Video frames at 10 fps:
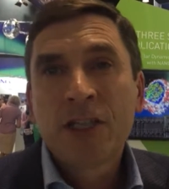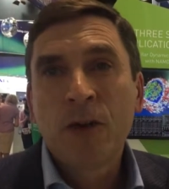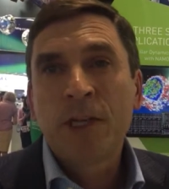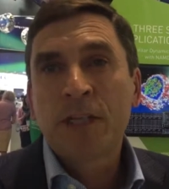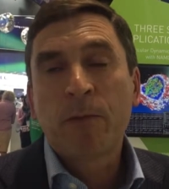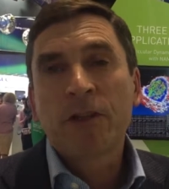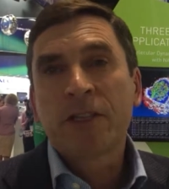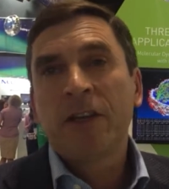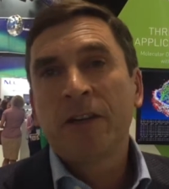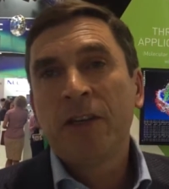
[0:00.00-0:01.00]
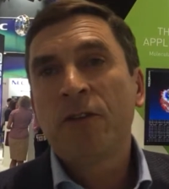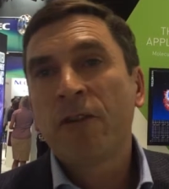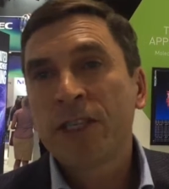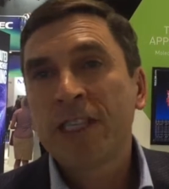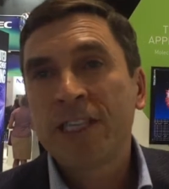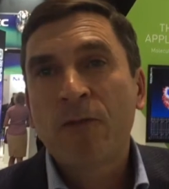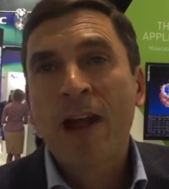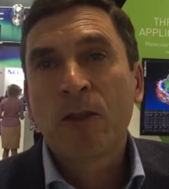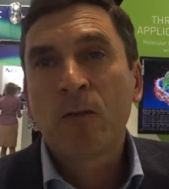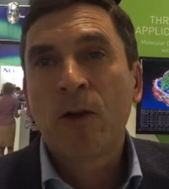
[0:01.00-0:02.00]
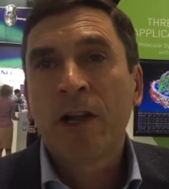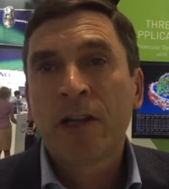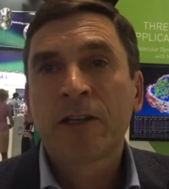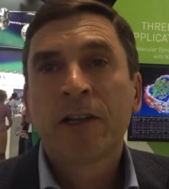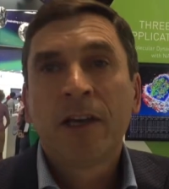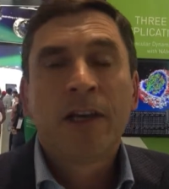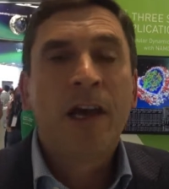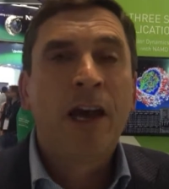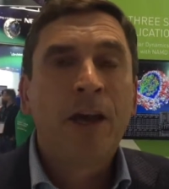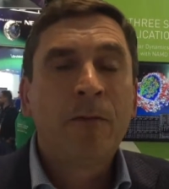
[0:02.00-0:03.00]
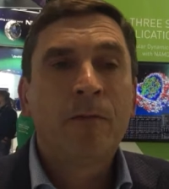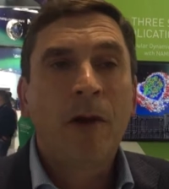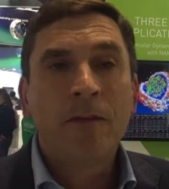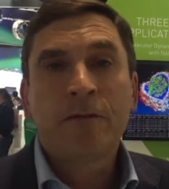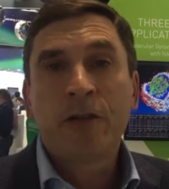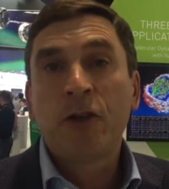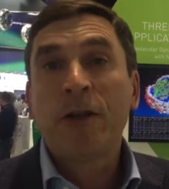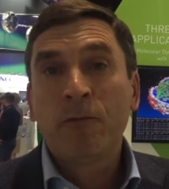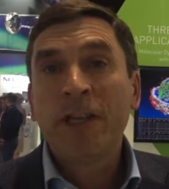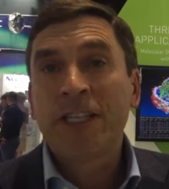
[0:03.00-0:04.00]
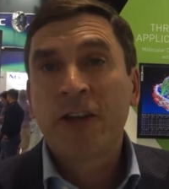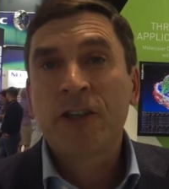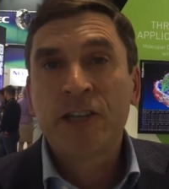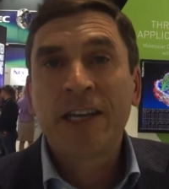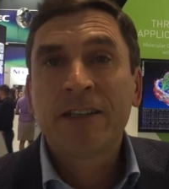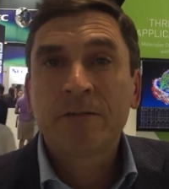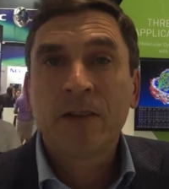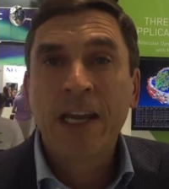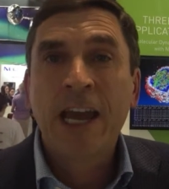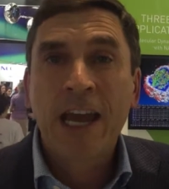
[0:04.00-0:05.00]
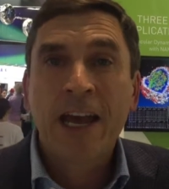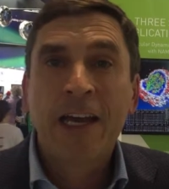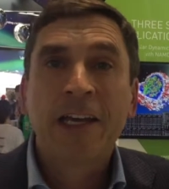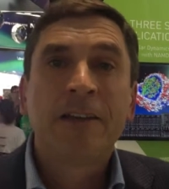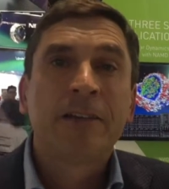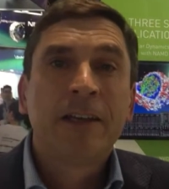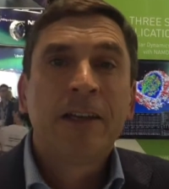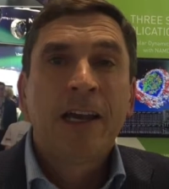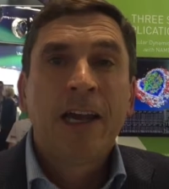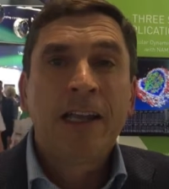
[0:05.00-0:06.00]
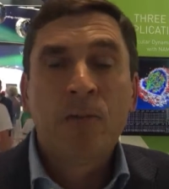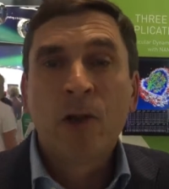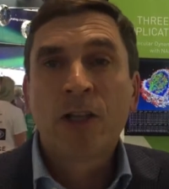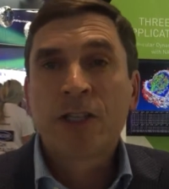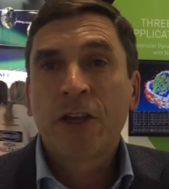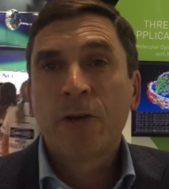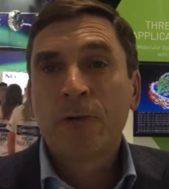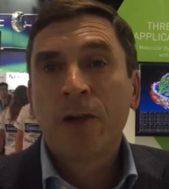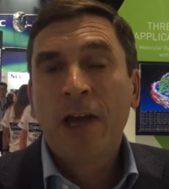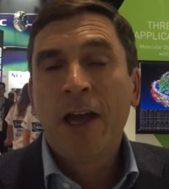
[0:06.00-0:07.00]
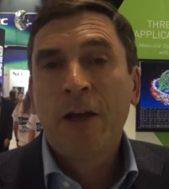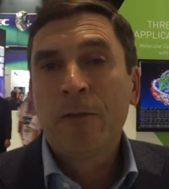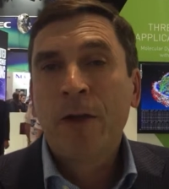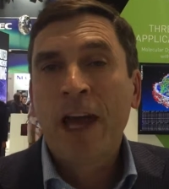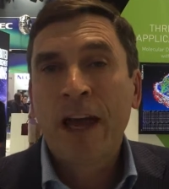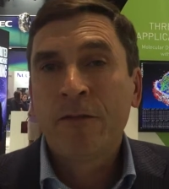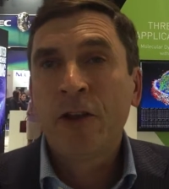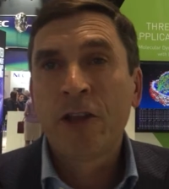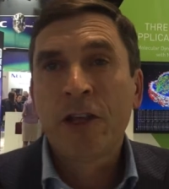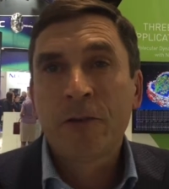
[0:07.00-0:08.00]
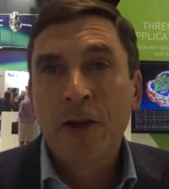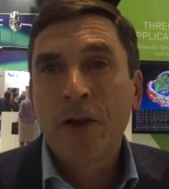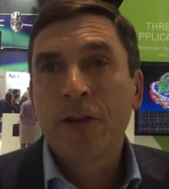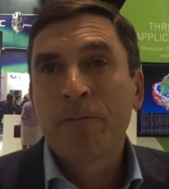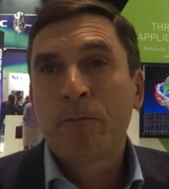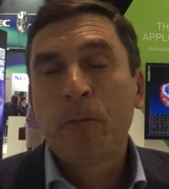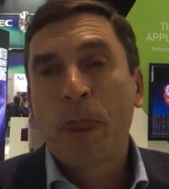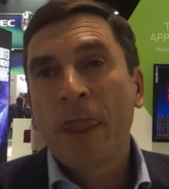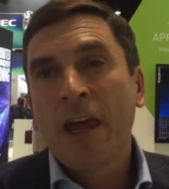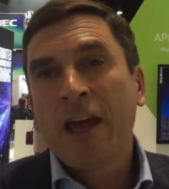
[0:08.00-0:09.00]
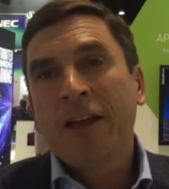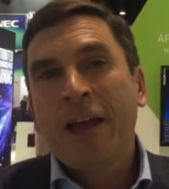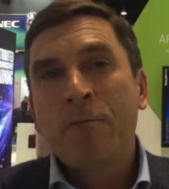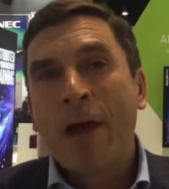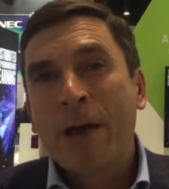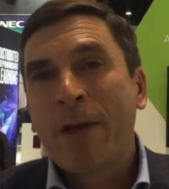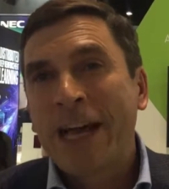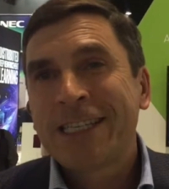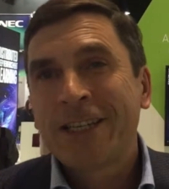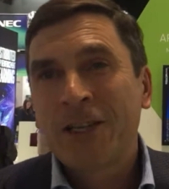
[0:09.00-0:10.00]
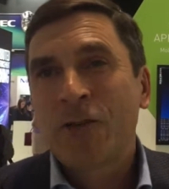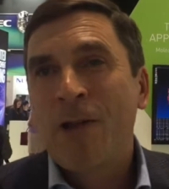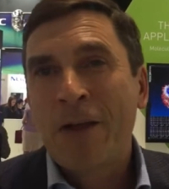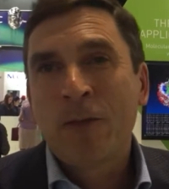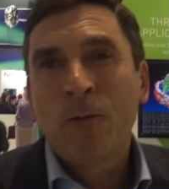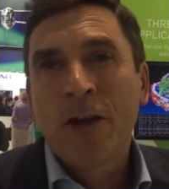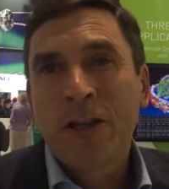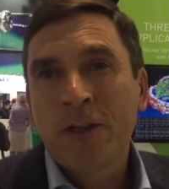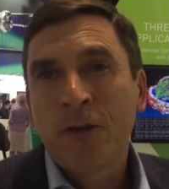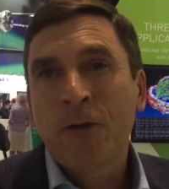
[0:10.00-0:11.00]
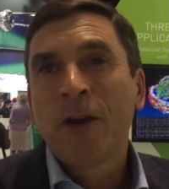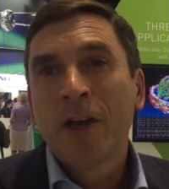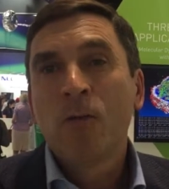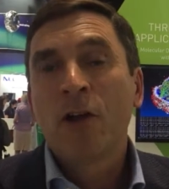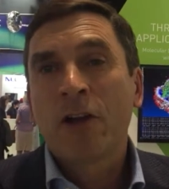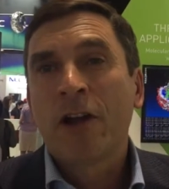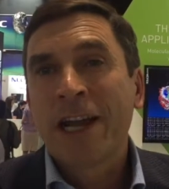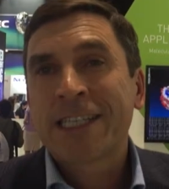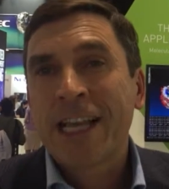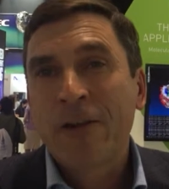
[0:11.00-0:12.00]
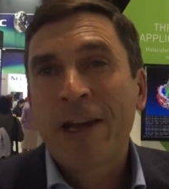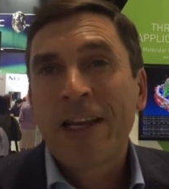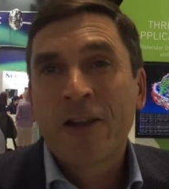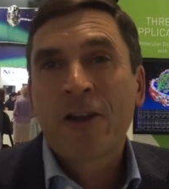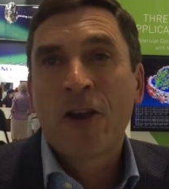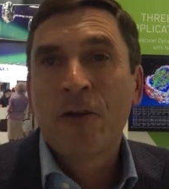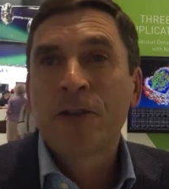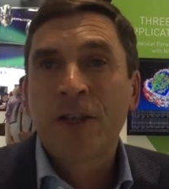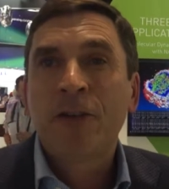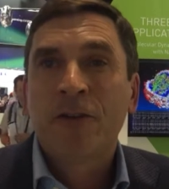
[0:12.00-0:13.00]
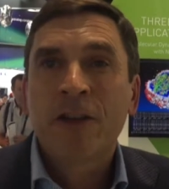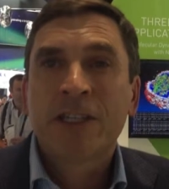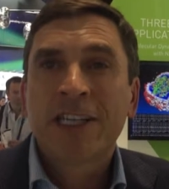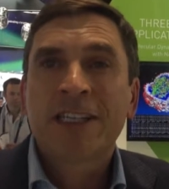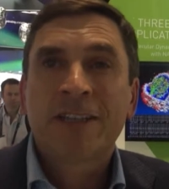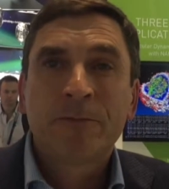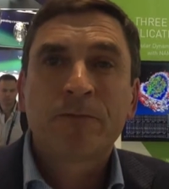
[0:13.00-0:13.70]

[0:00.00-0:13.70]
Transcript: So we sponsor universities around the world for doing research in AI, and then we also have other ambassadors around the world who work on accelerating their codes in universities.